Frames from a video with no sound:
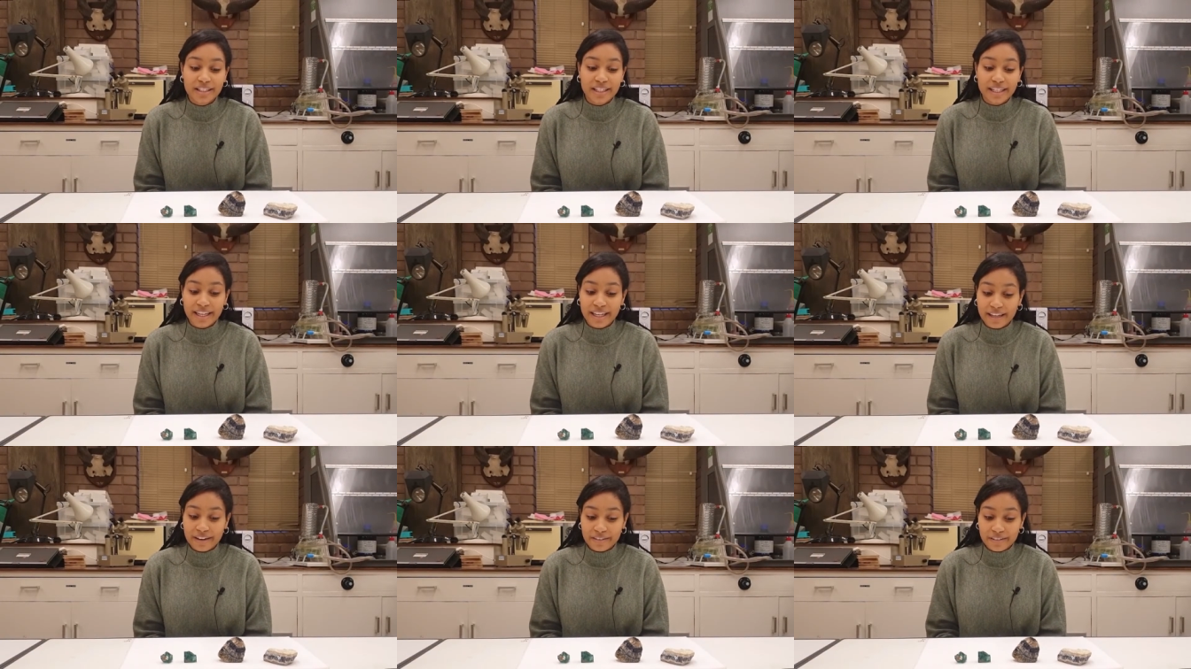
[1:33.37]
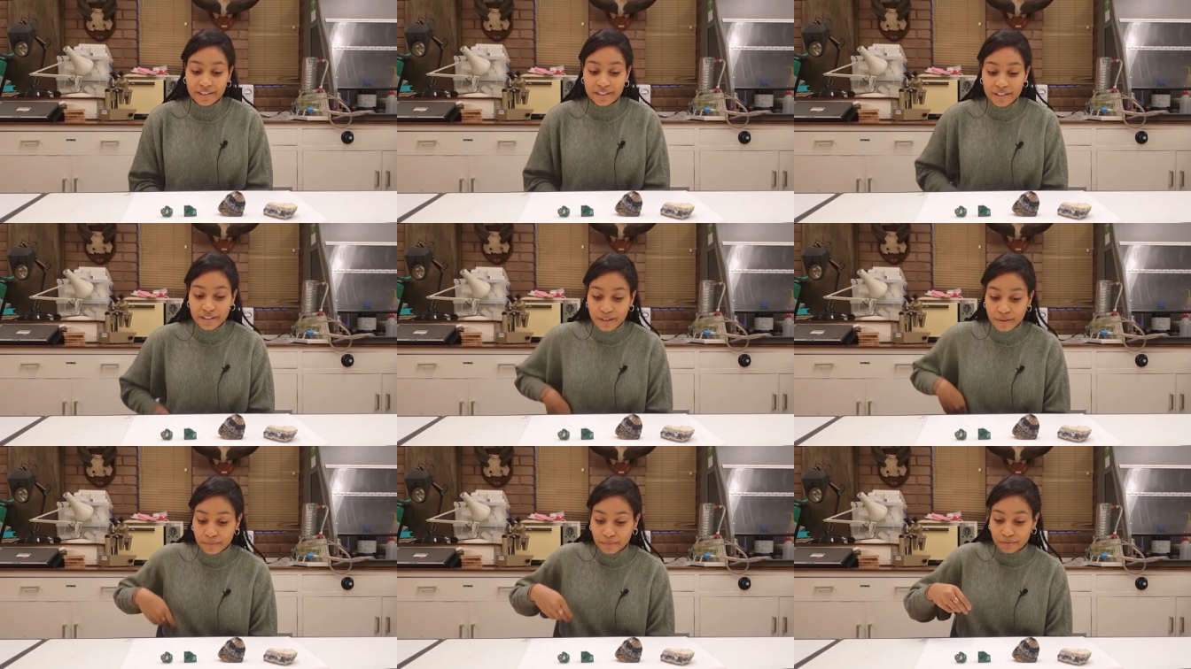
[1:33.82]
here is
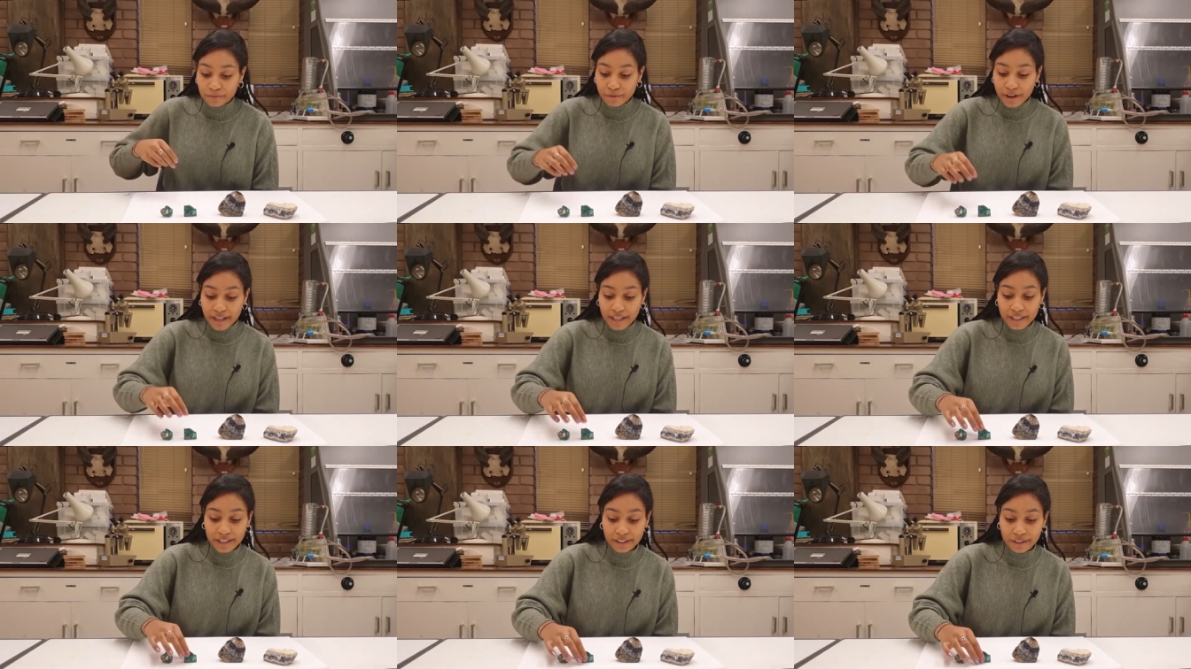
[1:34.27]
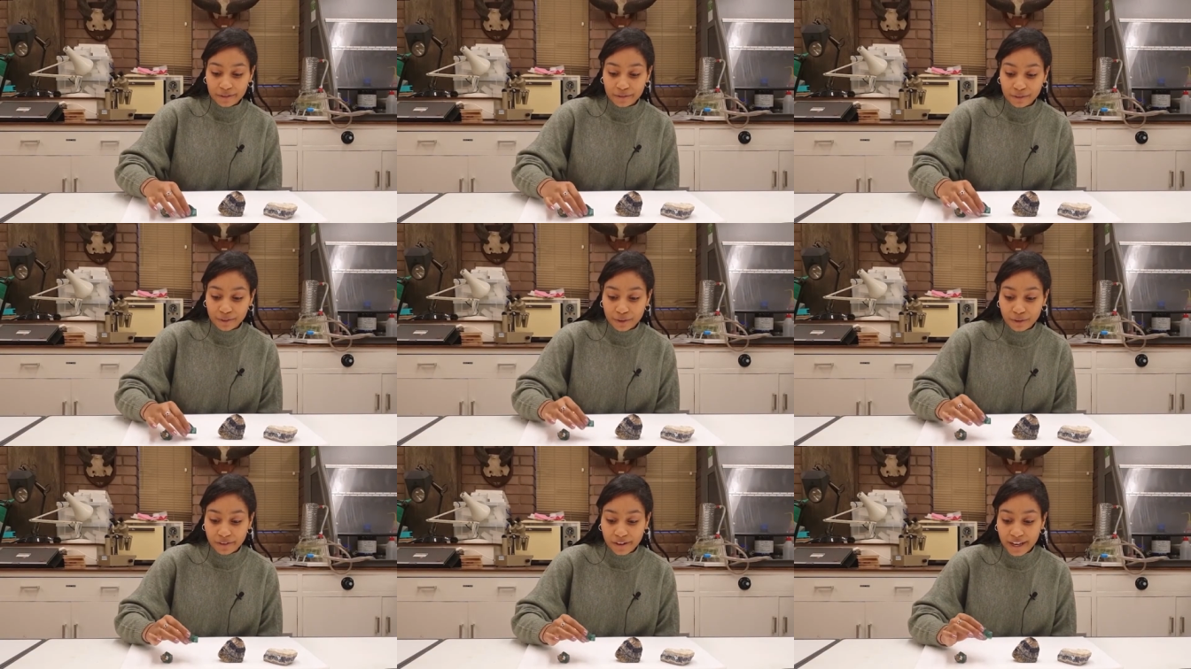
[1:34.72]
some regular
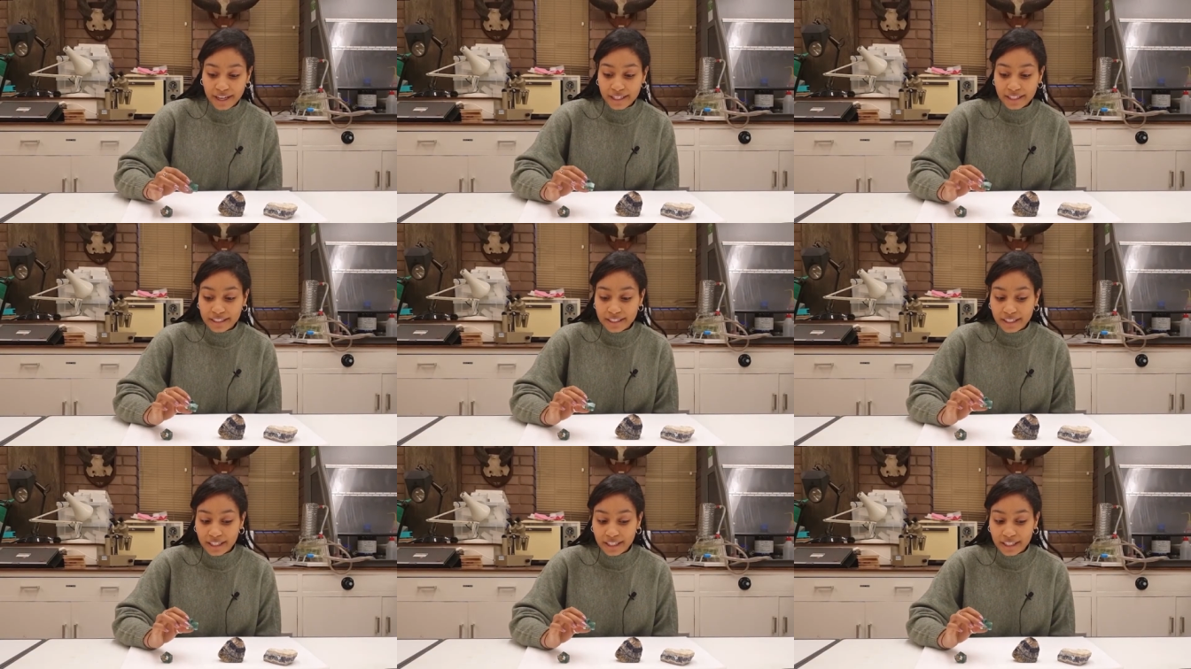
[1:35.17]
fluorite,